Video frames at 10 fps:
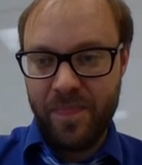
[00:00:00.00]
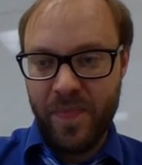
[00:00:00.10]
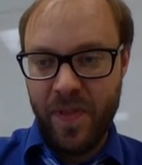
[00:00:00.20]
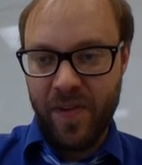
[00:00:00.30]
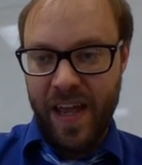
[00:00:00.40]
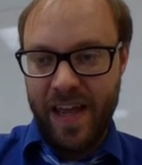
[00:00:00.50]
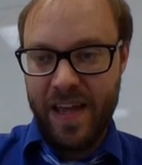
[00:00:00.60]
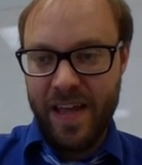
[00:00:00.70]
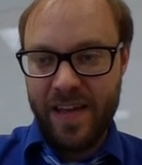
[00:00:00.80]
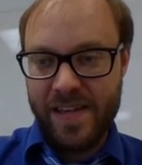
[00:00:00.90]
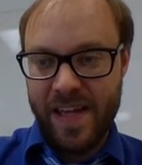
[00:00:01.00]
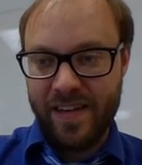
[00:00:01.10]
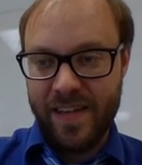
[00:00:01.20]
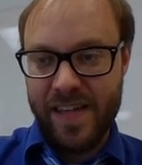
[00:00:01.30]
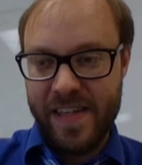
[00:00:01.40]
Okay,
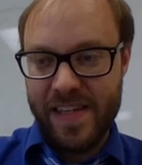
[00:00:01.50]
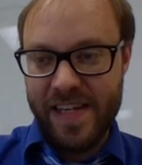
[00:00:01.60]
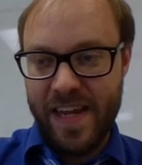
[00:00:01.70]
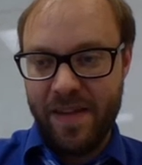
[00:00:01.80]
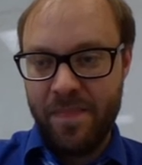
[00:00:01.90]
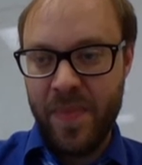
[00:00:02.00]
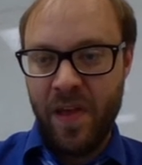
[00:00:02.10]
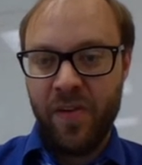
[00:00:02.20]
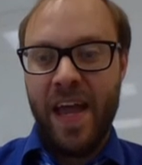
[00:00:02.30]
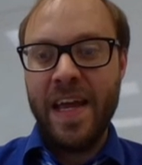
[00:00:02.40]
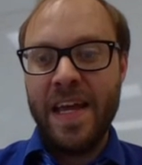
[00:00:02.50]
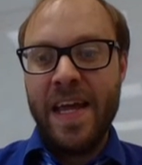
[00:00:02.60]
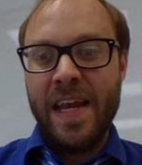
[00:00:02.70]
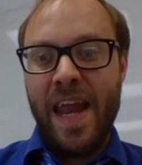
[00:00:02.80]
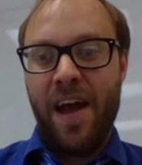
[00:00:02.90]
technically dt. Okay,
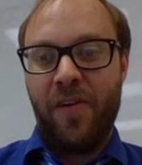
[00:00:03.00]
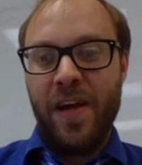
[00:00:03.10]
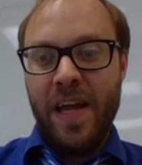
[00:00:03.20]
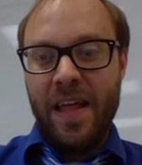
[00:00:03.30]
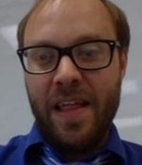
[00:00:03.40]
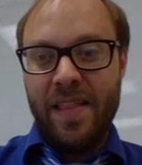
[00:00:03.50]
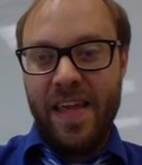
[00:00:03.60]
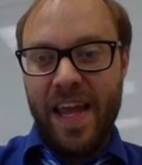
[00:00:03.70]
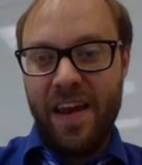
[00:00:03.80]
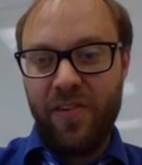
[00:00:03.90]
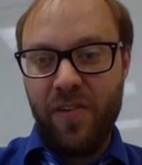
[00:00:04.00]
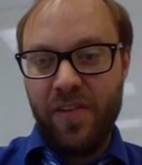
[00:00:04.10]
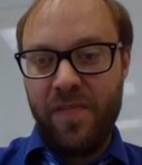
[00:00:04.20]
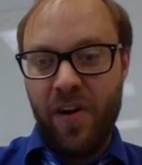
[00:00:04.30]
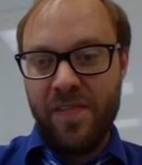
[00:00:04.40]
now the integral
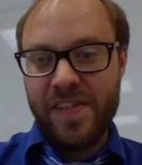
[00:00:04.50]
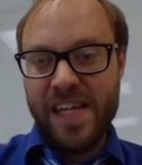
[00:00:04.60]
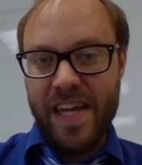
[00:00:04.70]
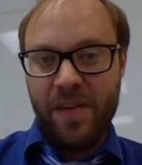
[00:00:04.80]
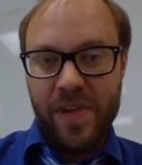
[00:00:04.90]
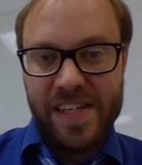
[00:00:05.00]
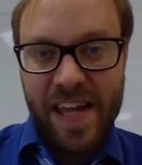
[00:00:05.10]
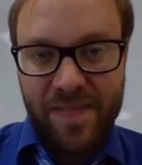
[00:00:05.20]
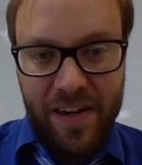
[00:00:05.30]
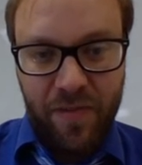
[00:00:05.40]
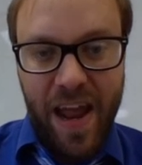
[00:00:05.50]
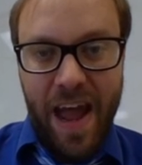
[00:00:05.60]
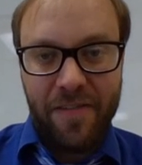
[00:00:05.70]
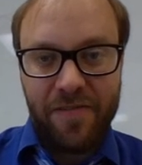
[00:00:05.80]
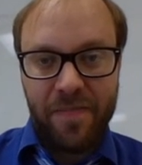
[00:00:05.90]
of r of t, we just have that
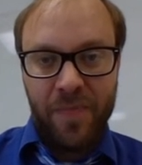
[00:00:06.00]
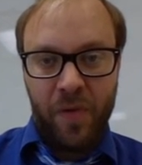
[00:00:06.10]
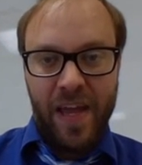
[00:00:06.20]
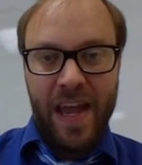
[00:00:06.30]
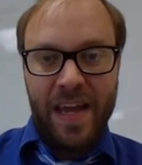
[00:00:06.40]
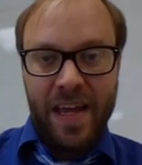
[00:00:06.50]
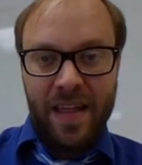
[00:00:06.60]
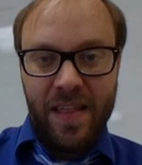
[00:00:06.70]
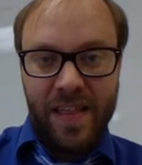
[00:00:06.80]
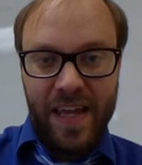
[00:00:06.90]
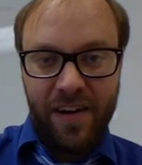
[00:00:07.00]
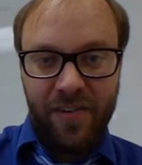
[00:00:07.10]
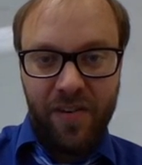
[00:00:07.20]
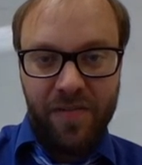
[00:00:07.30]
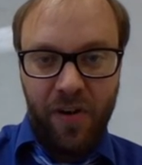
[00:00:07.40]
graph. Okay, the
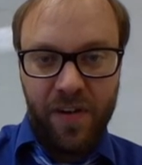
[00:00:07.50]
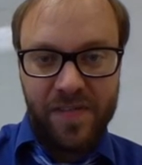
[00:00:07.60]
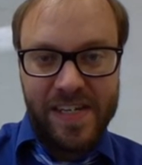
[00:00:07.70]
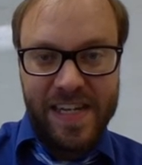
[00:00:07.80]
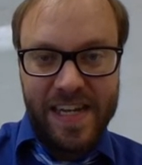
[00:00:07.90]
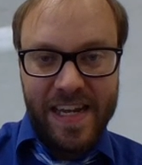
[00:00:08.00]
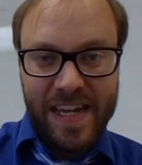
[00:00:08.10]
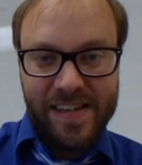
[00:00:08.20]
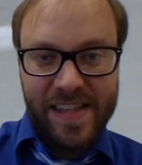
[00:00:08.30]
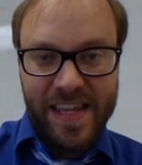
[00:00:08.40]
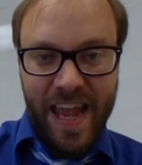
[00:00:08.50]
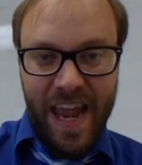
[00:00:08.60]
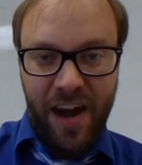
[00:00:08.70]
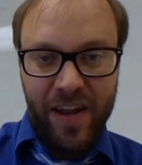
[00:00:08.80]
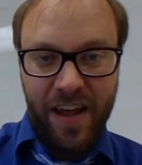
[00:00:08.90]
integral of r of t is the
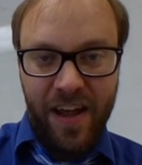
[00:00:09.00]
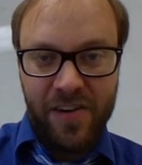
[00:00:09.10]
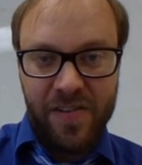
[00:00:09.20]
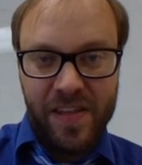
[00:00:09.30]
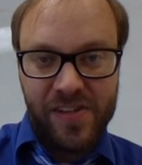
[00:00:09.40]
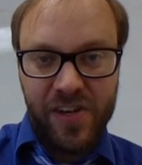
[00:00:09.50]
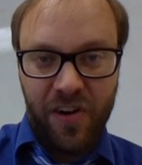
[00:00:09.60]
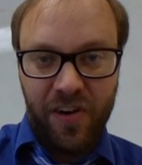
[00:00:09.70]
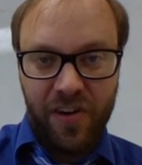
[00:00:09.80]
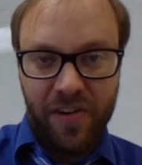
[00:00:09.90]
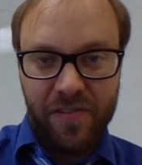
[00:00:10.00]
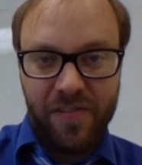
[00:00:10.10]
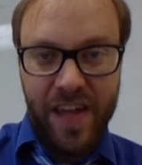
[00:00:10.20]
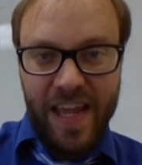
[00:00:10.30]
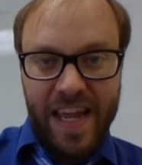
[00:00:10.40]
area under this curve
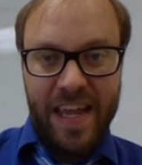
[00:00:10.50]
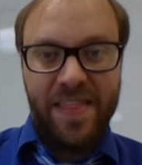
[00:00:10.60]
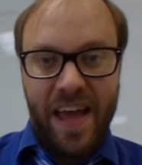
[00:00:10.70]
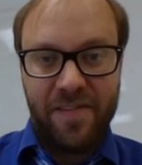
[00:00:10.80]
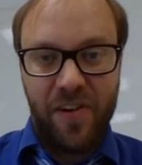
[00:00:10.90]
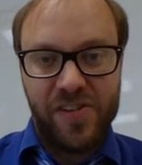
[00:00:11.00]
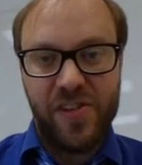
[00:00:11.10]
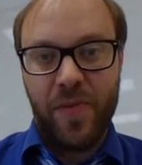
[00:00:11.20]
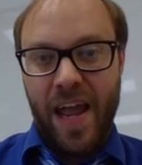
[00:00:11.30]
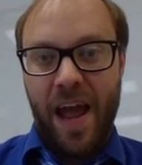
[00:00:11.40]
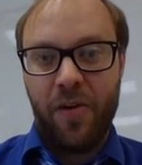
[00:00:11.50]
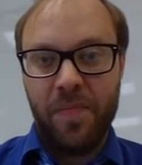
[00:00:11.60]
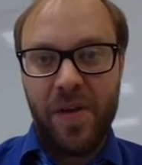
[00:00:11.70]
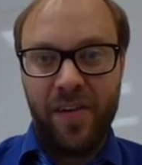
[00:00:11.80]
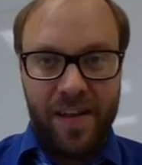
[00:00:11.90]
in that first 3-hour
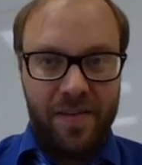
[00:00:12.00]
period.